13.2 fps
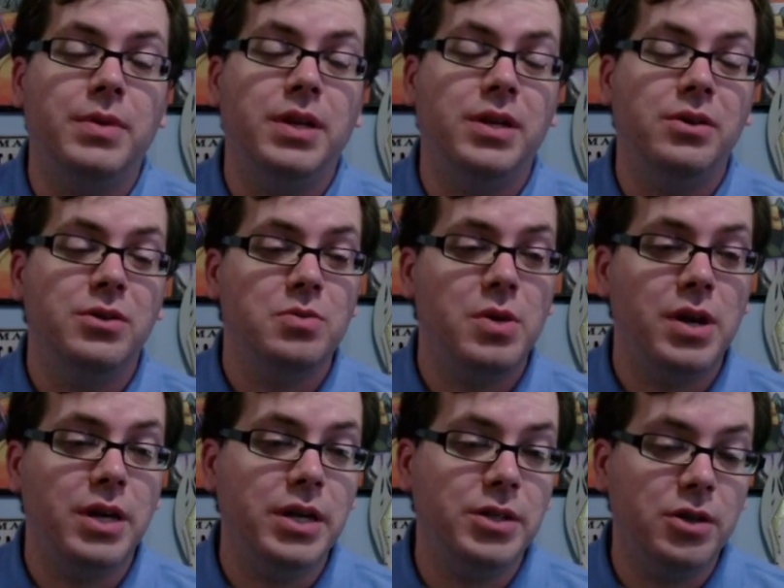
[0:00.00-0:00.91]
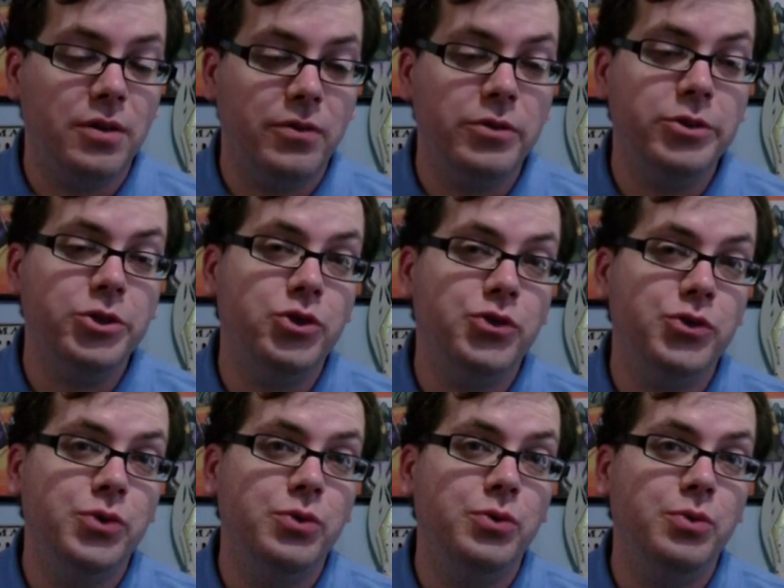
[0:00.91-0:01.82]
And here's why. It's our first
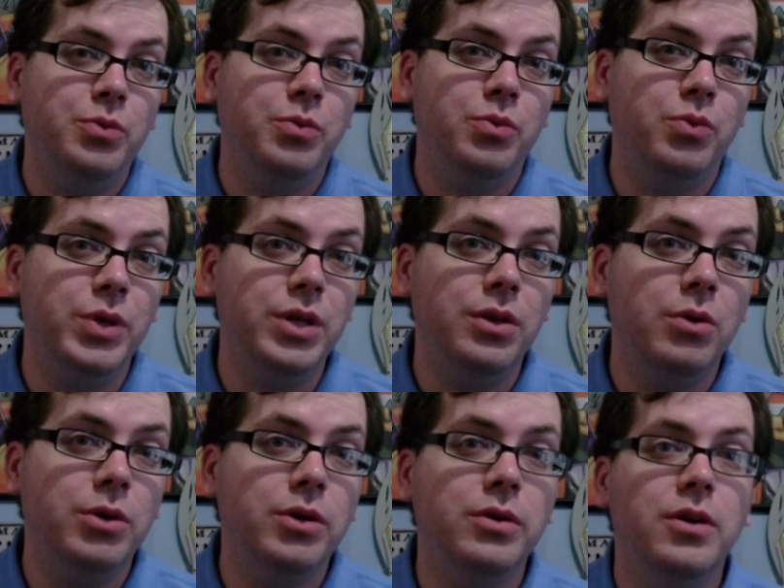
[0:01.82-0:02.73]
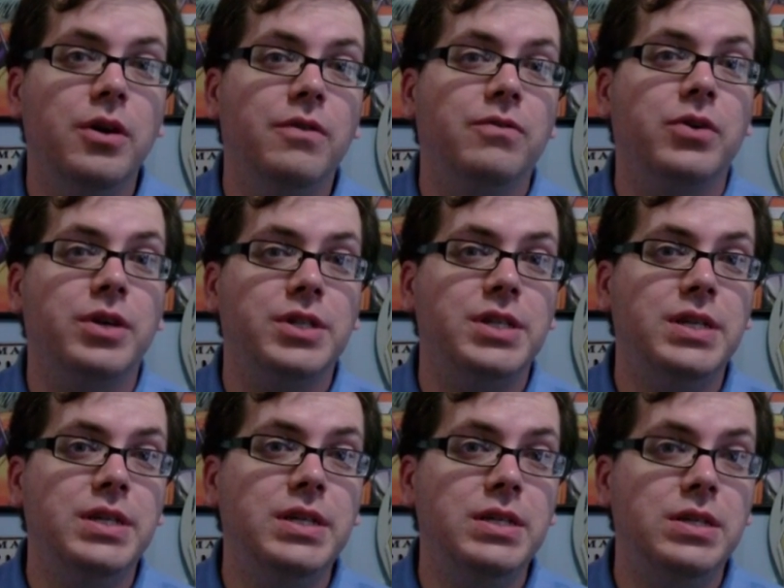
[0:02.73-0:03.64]
true reloader for
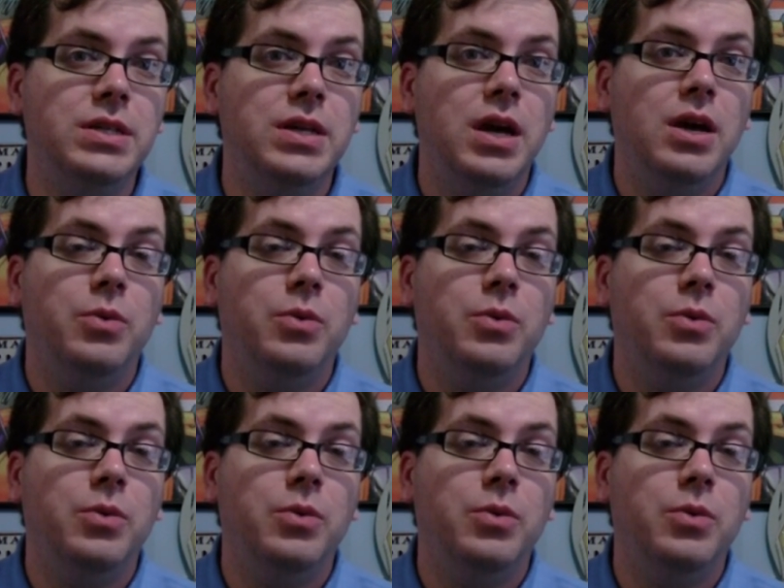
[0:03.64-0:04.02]
Exceeds.